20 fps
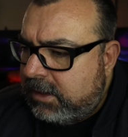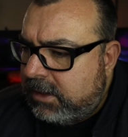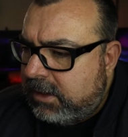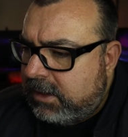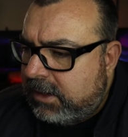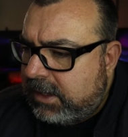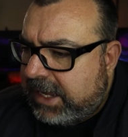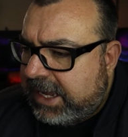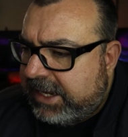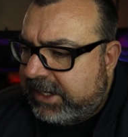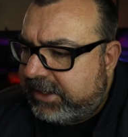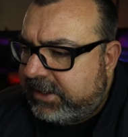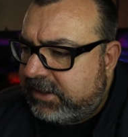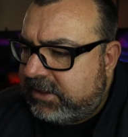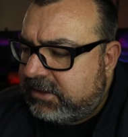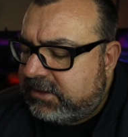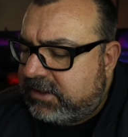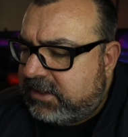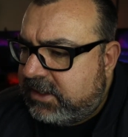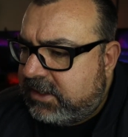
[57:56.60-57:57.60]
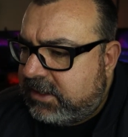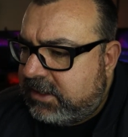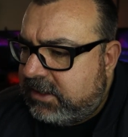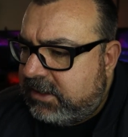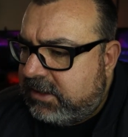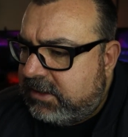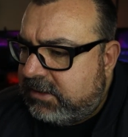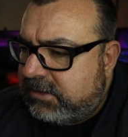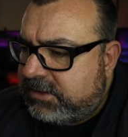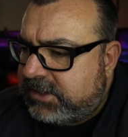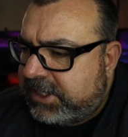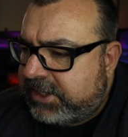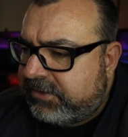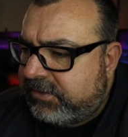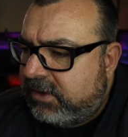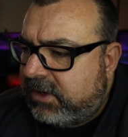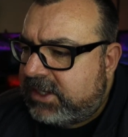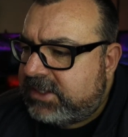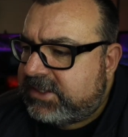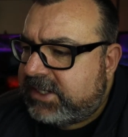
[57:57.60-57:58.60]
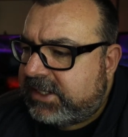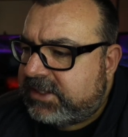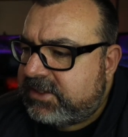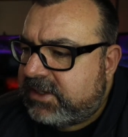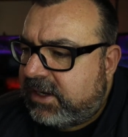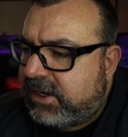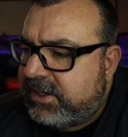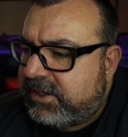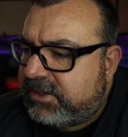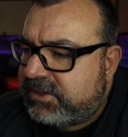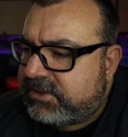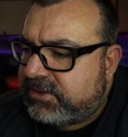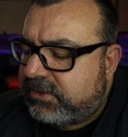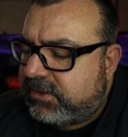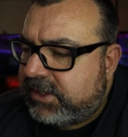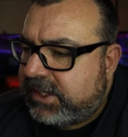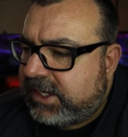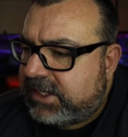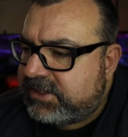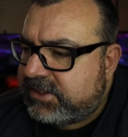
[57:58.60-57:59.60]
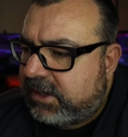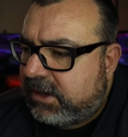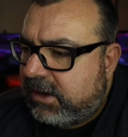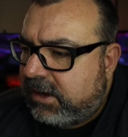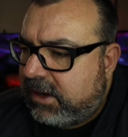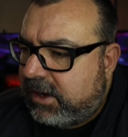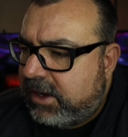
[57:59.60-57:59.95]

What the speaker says: And generalized anxiety disorder has a higher